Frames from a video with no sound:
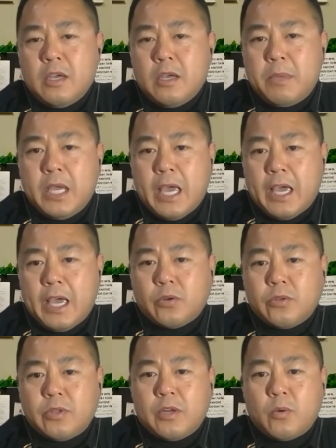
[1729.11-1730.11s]
be
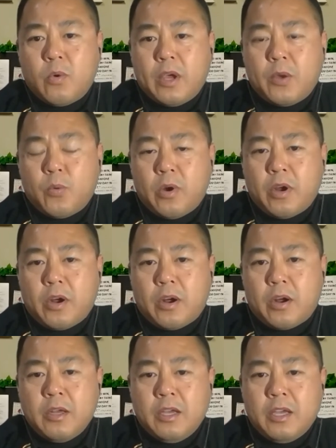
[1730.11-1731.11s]
handled in a way
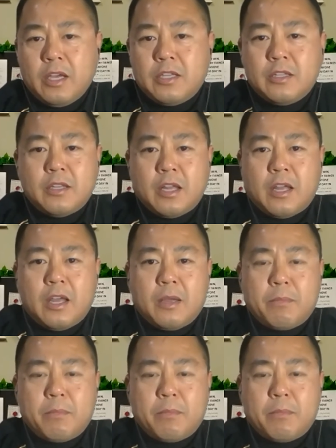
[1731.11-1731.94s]
where it didn't